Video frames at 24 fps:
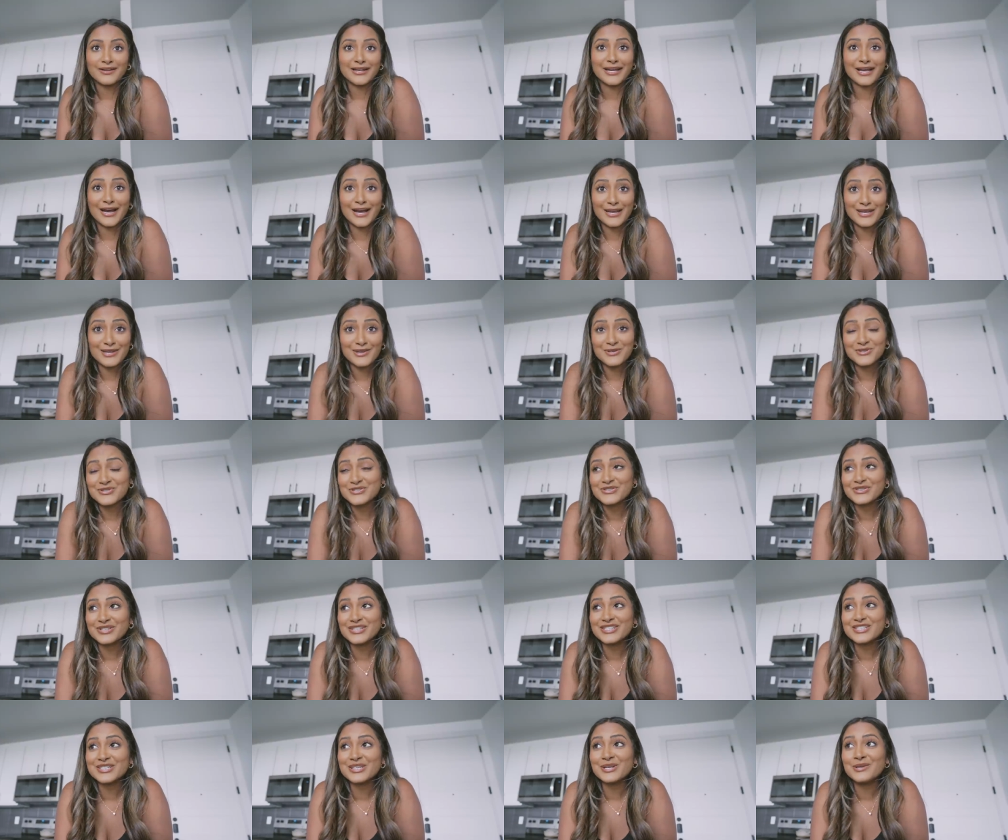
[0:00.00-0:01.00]
like I
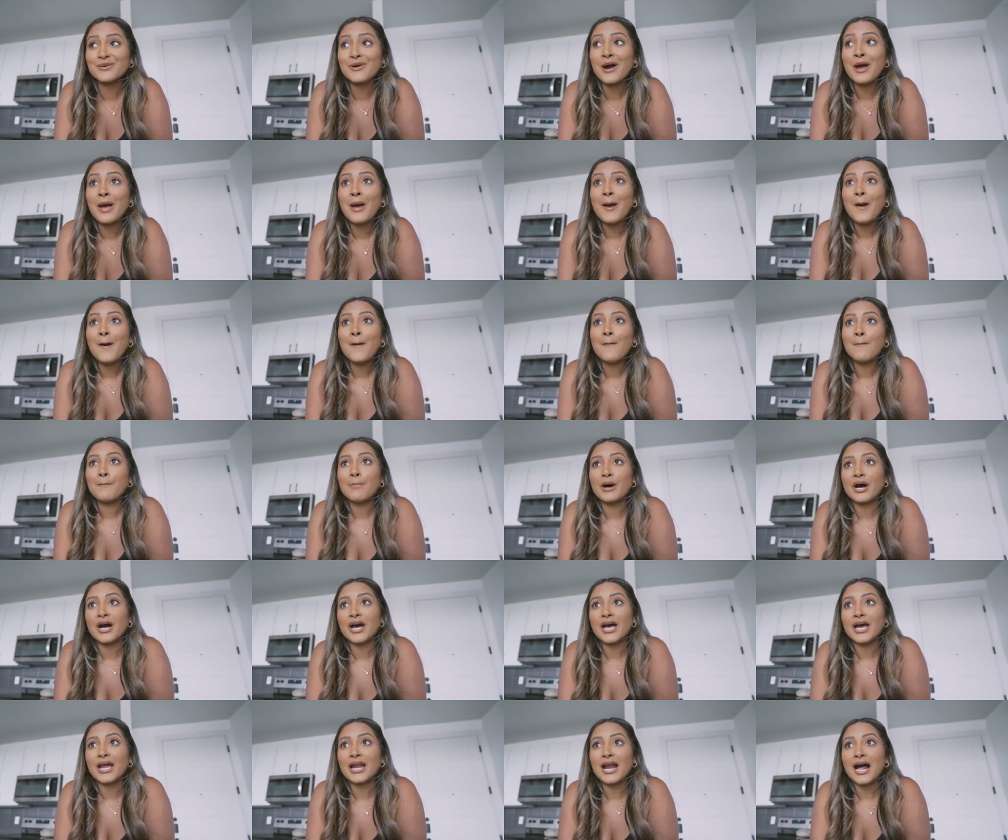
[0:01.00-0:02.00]
usually do,
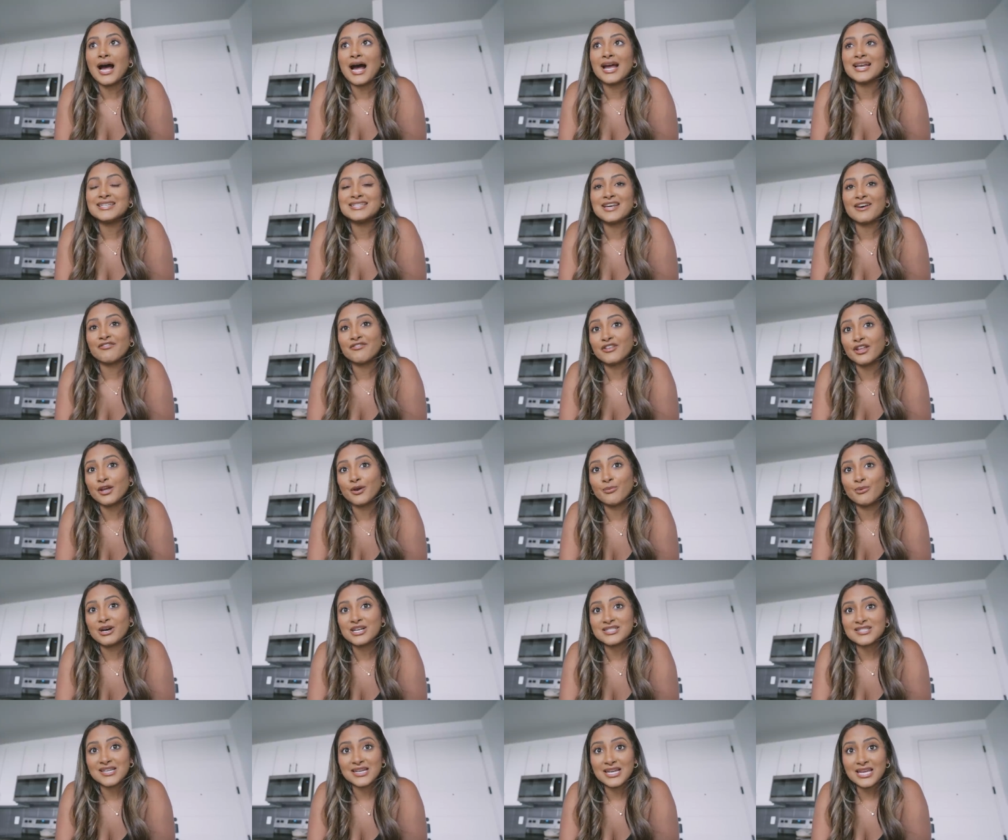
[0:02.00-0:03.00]
but I definitely
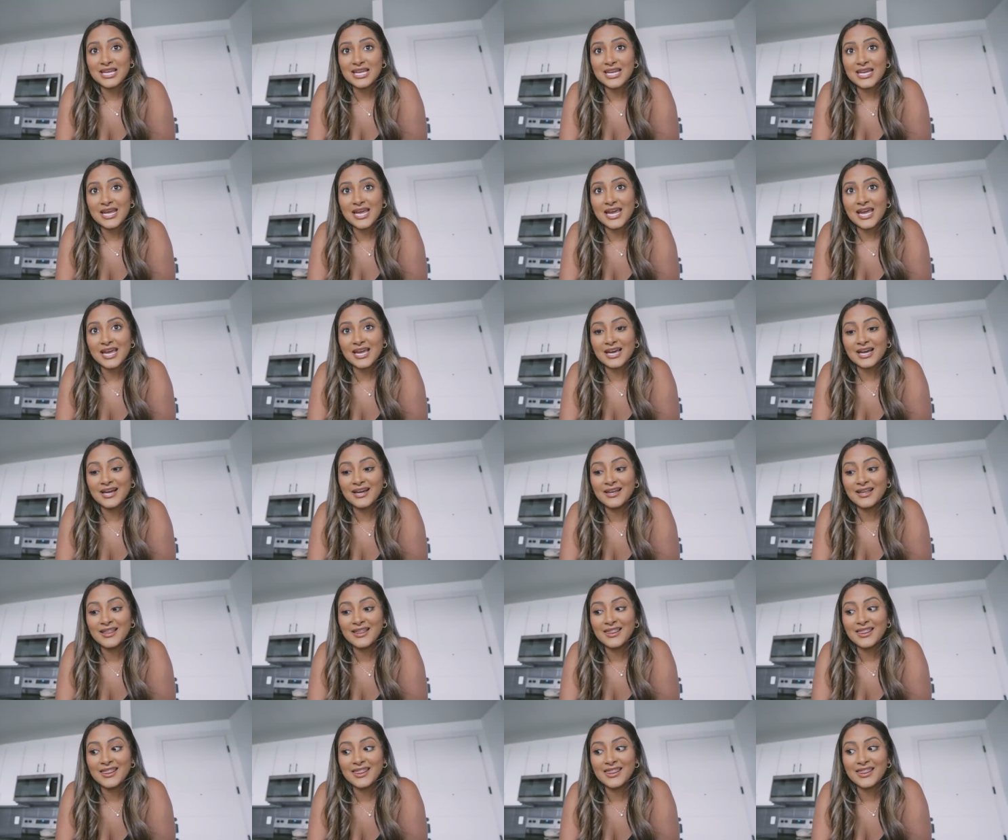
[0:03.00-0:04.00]
wasn't eating
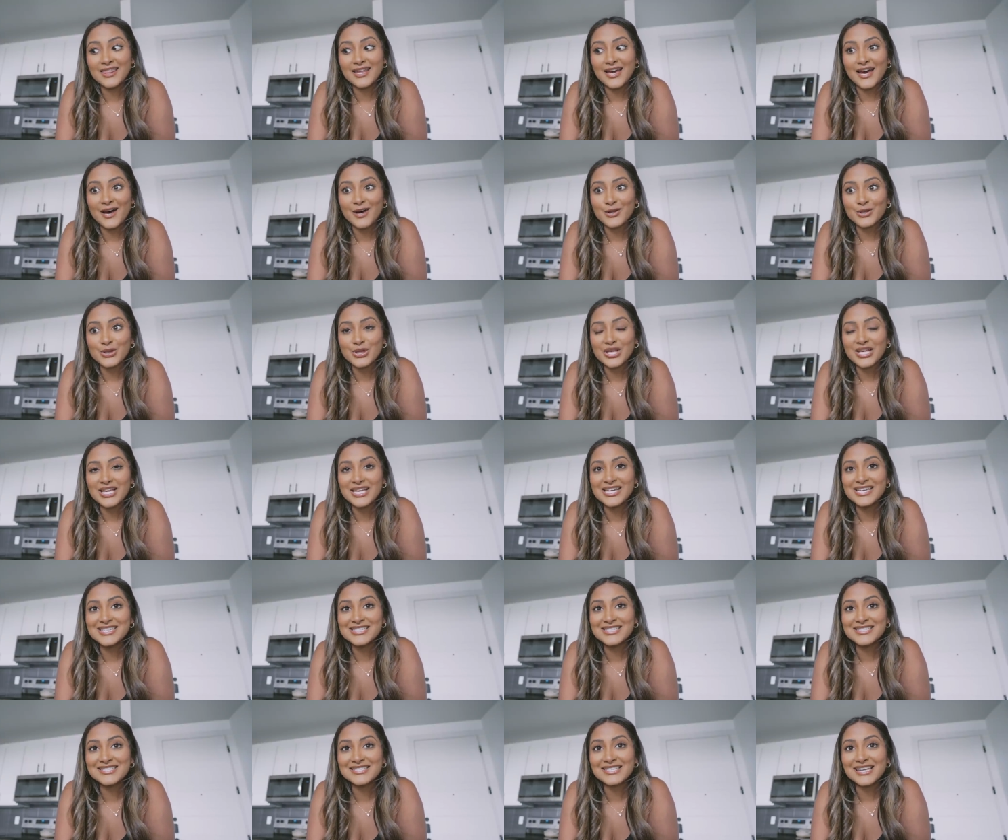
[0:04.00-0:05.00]
the
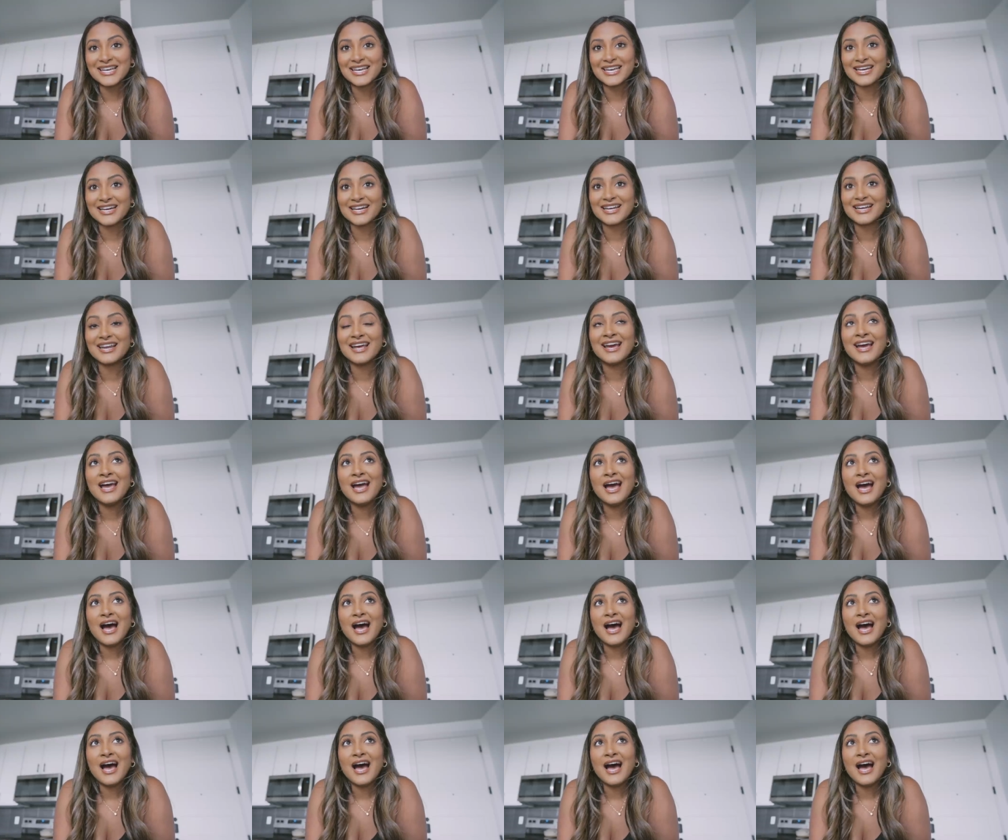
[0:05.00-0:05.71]
healthiest and